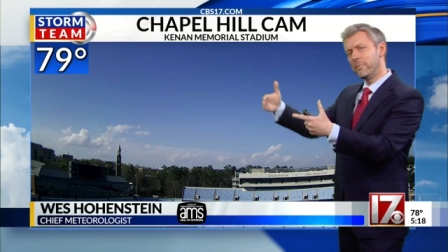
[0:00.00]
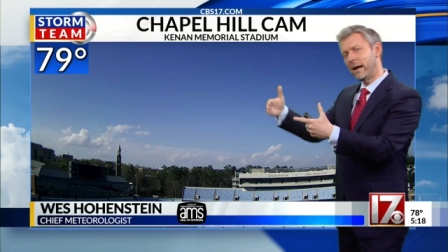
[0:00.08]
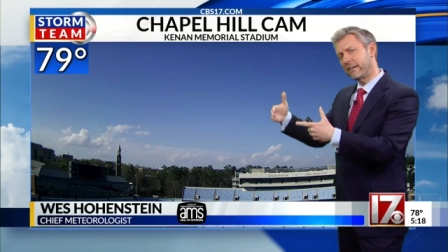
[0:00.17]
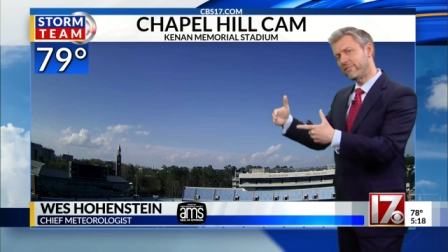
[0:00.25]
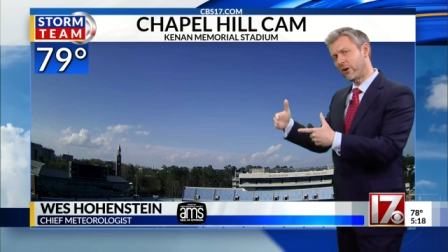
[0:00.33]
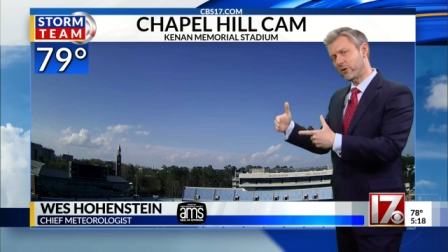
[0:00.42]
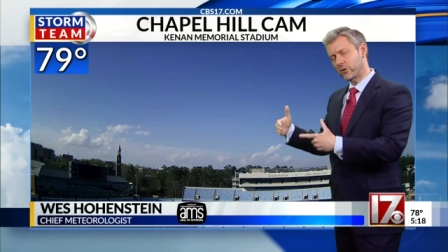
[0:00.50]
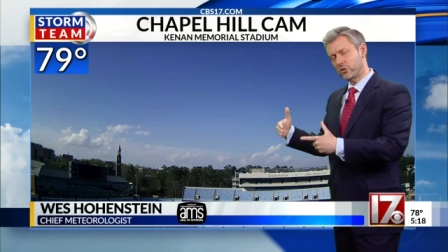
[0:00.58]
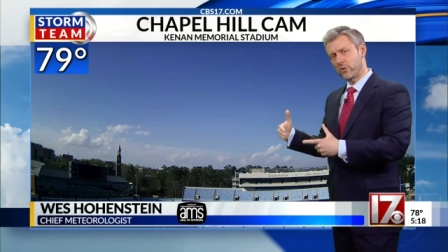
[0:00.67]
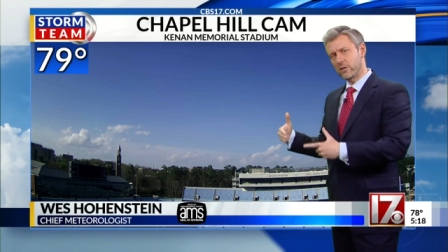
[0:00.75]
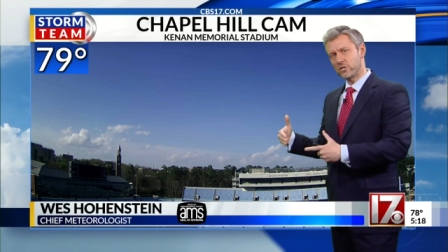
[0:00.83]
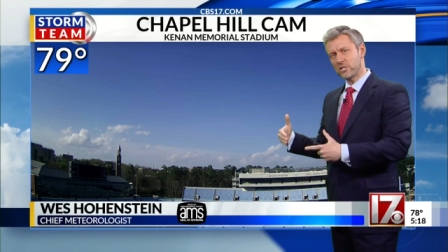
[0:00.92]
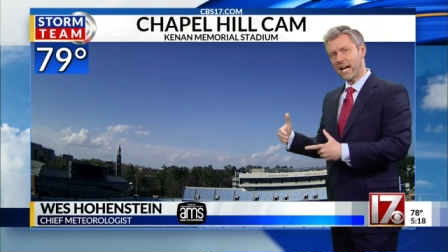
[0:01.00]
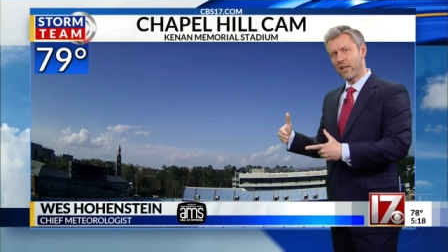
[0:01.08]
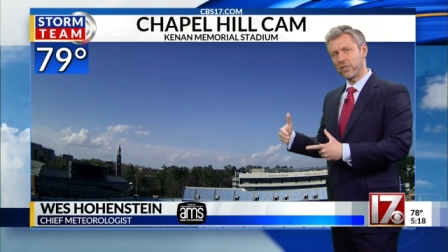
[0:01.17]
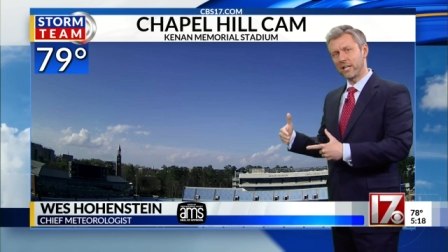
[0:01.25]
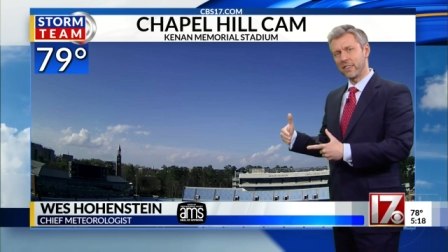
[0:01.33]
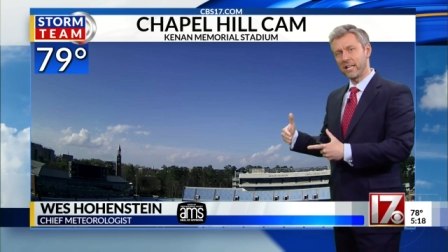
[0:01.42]
back farther to the south
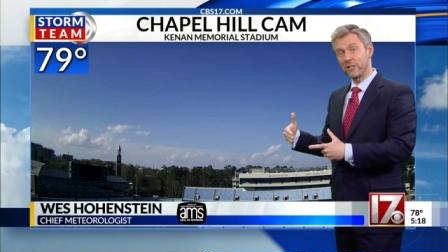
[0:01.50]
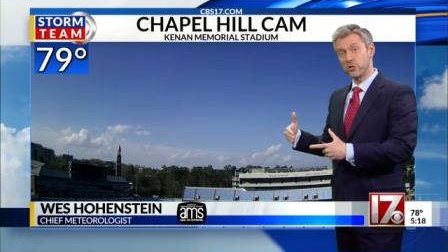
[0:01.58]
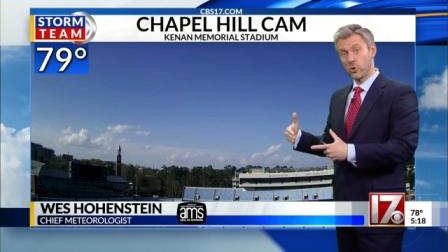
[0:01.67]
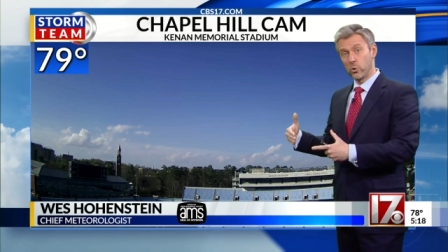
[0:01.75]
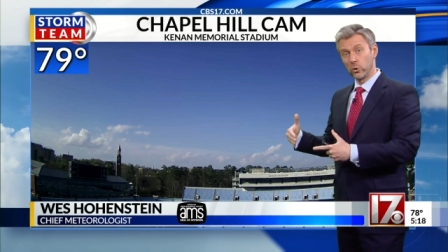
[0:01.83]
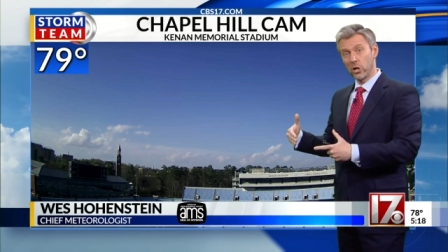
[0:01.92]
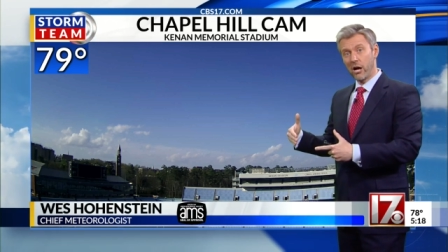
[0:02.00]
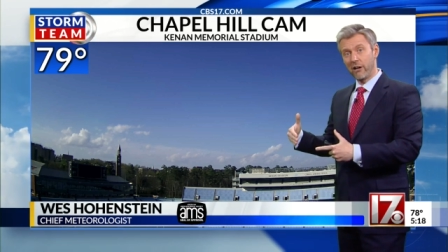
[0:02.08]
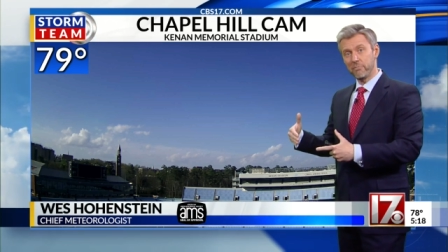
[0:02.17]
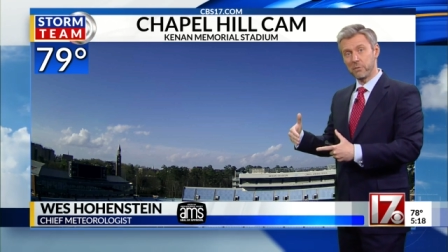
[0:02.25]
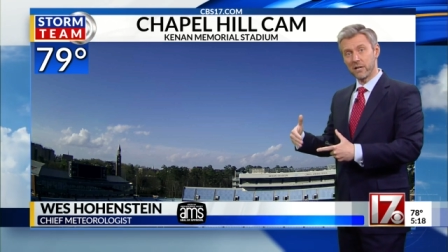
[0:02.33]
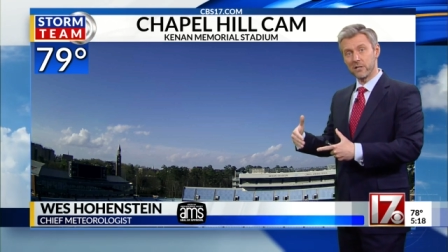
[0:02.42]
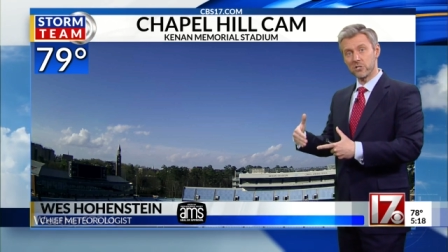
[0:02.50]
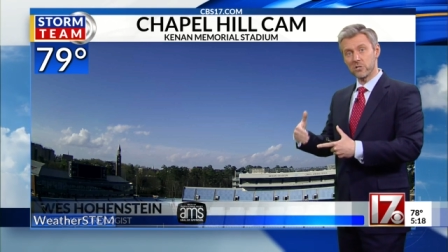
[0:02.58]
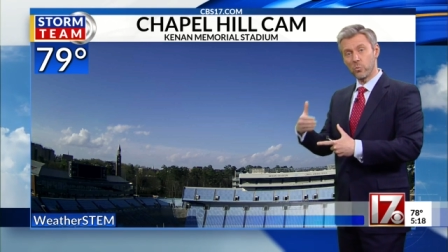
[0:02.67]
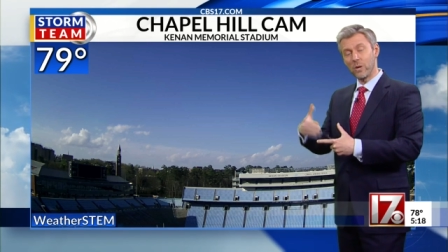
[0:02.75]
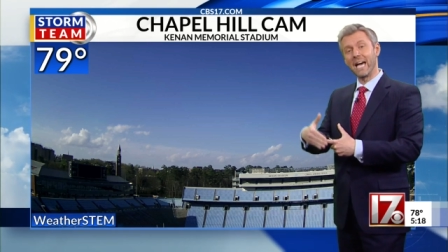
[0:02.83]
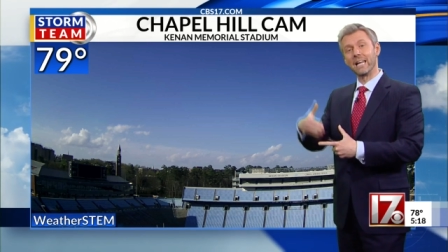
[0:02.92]
and things cool off because
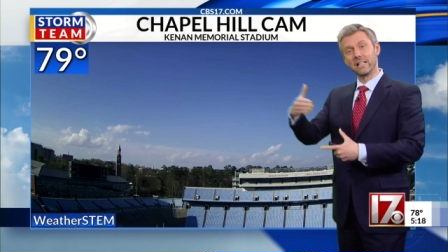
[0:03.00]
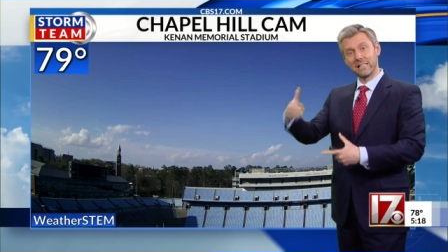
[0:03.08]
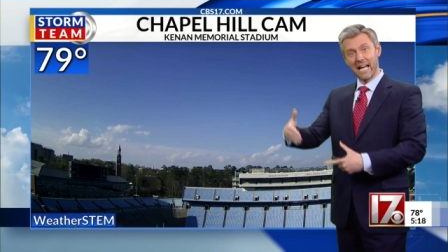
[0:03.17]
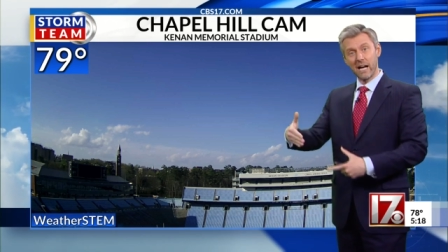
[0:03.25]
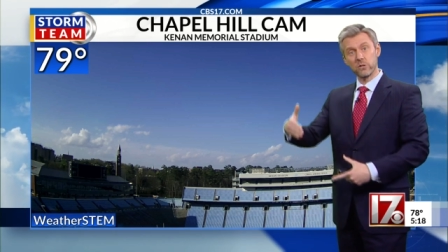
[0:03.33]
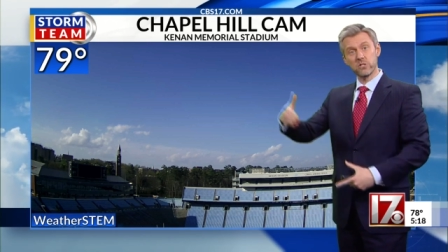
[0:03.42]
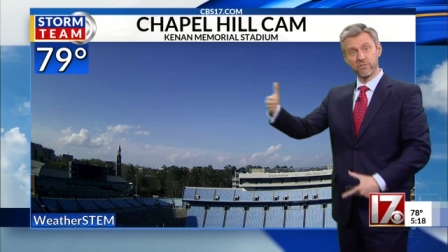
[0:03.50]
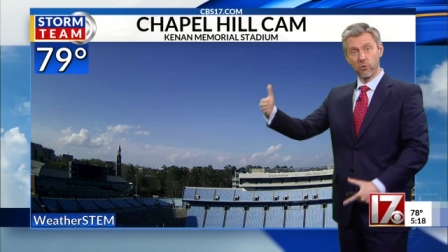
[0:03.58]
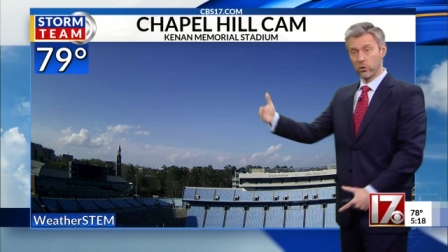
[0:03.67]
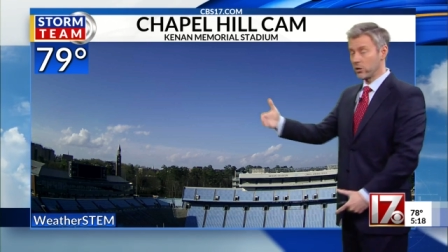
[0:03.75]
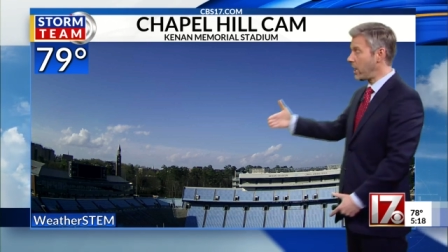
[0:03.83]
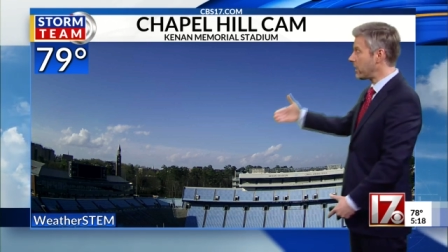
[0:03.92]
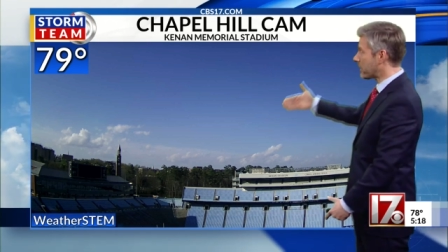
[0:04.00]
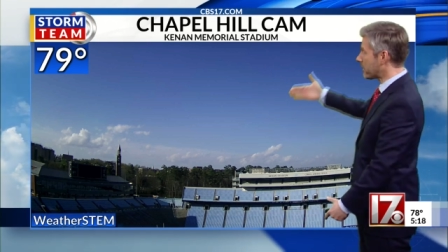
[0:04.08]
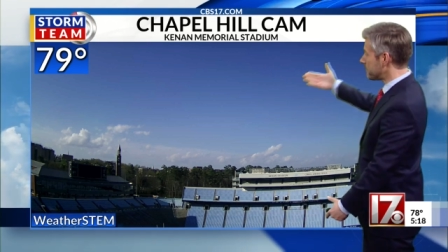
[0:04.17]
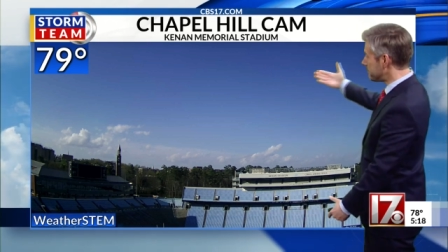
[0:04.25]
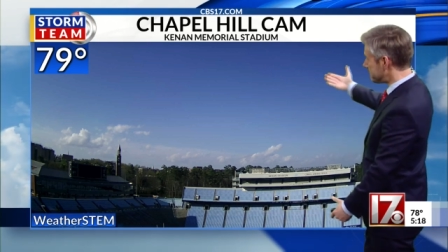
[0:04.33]
we had clouds for longer.